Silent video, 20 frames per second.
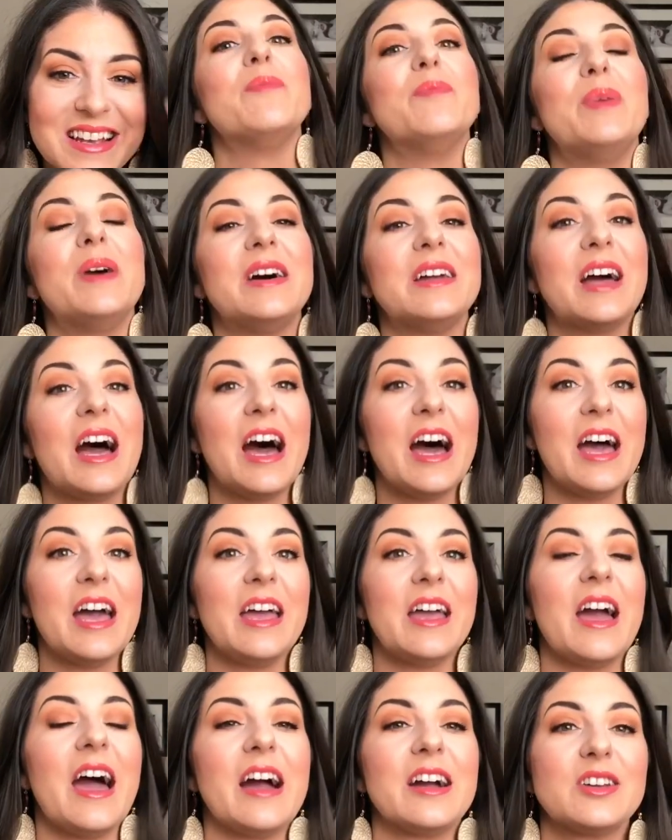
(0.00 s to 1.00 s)
but
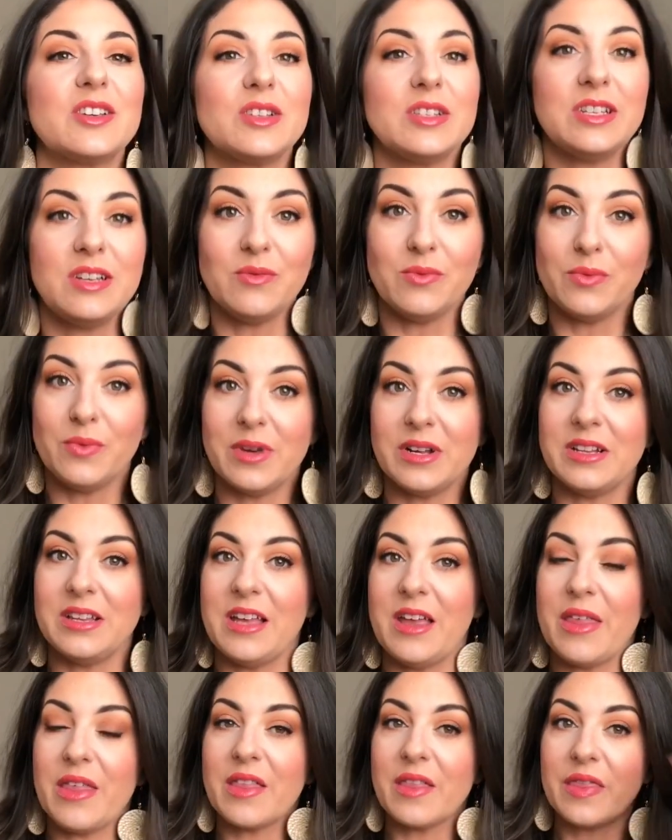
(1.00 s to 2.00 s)
I actually
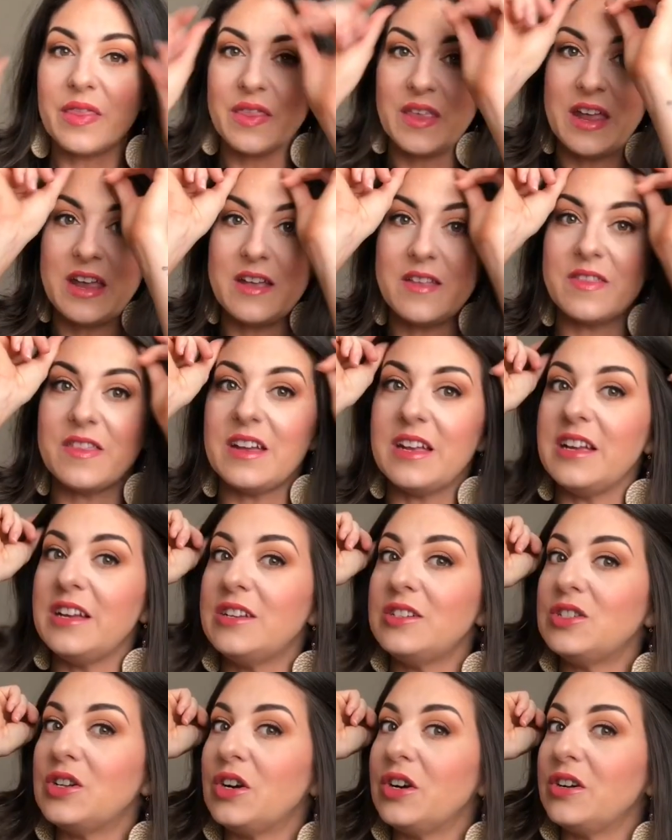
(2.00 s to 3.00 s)
really think that
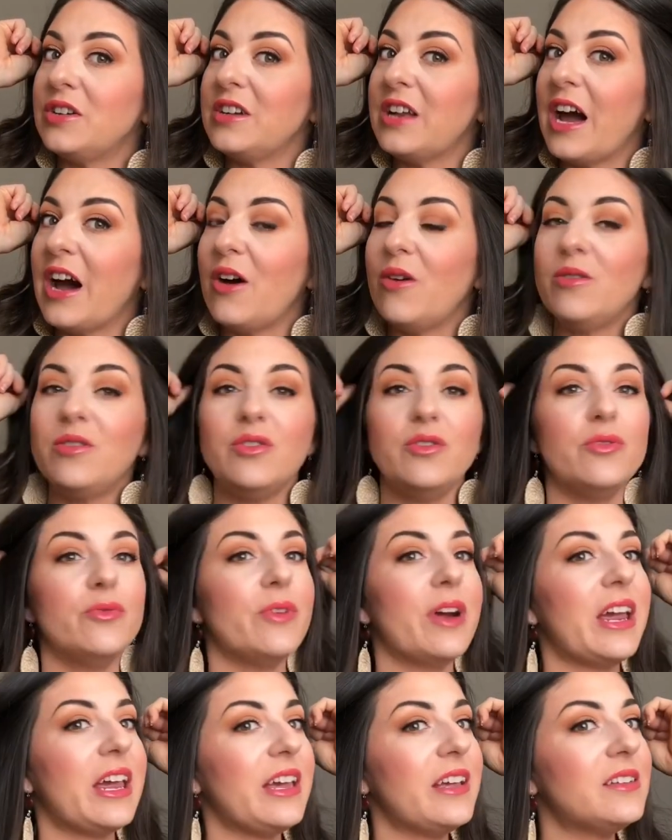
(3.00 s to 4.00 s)
it turned out
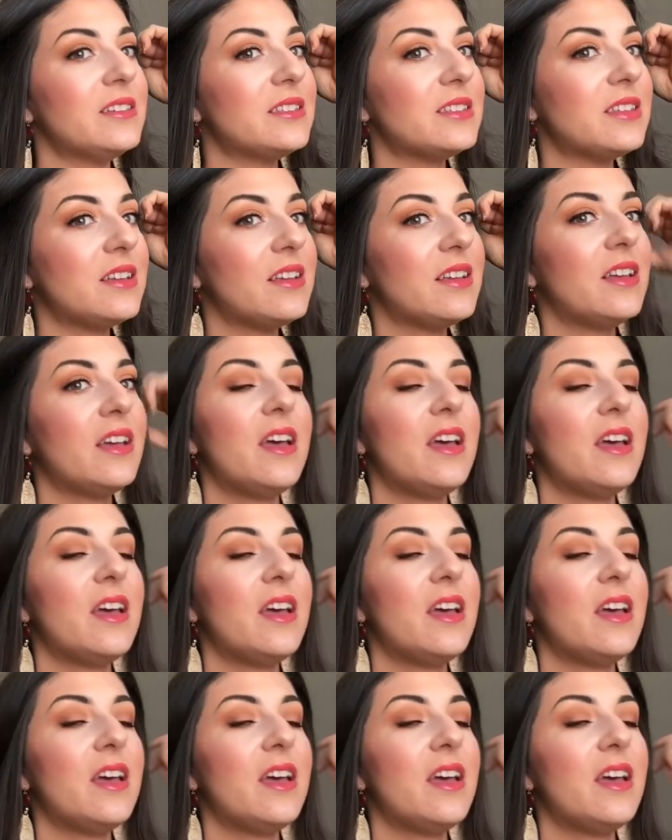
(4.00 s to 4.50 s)
great.